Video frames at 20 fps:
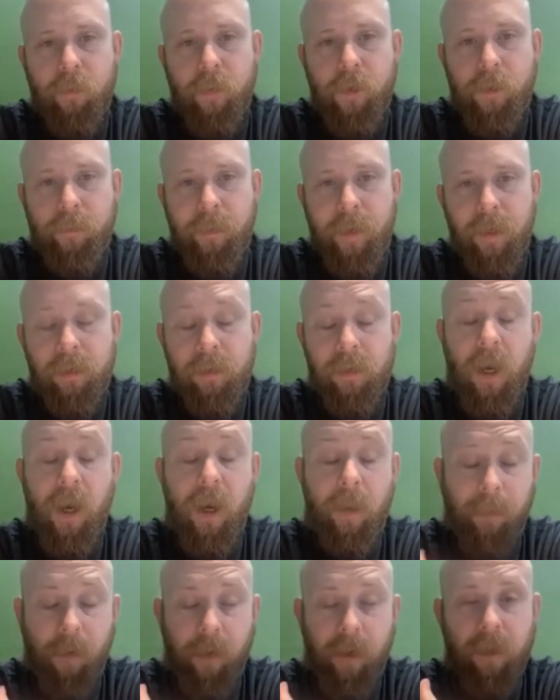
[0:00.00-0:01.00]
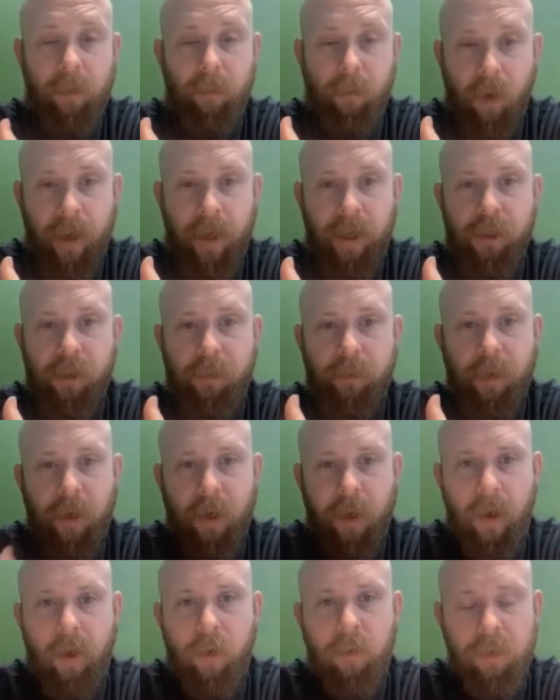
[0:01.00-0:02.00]
which means I operate the branch, but
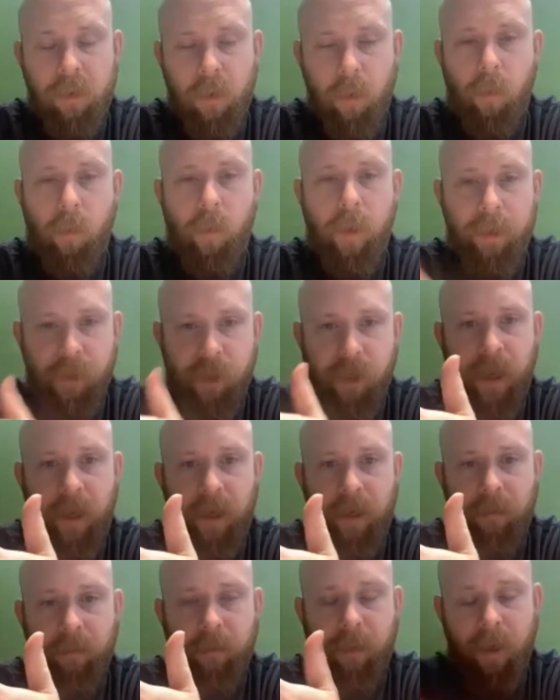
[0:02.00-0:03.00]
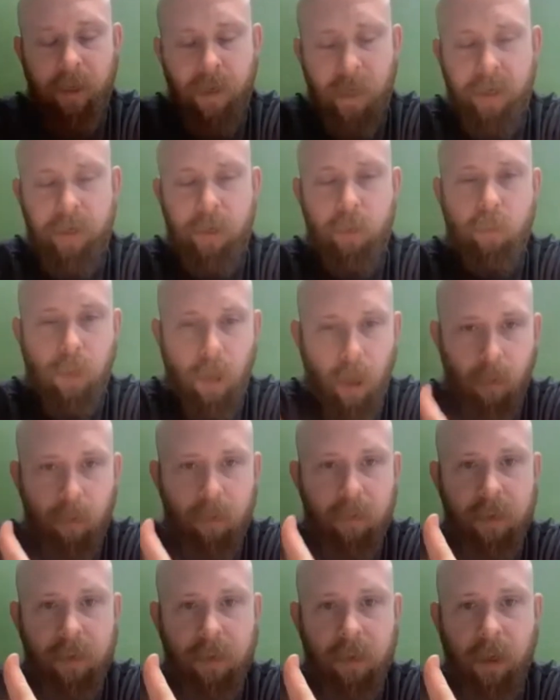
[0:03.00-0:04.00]
I also originate, meaning I do
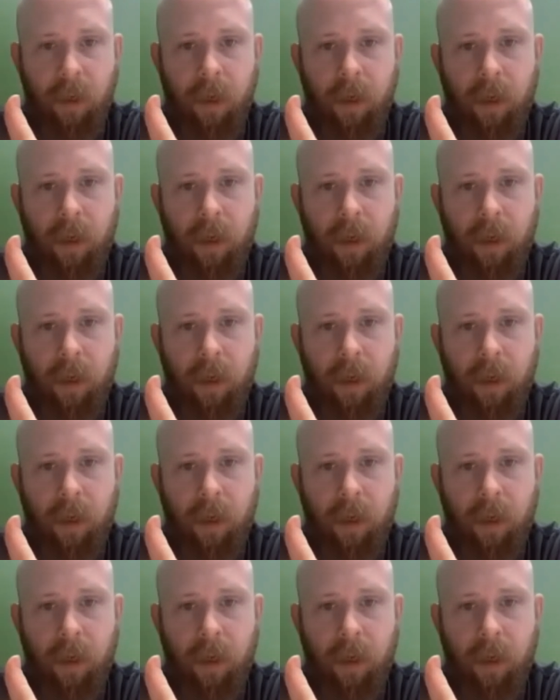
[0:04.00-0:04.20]
loans.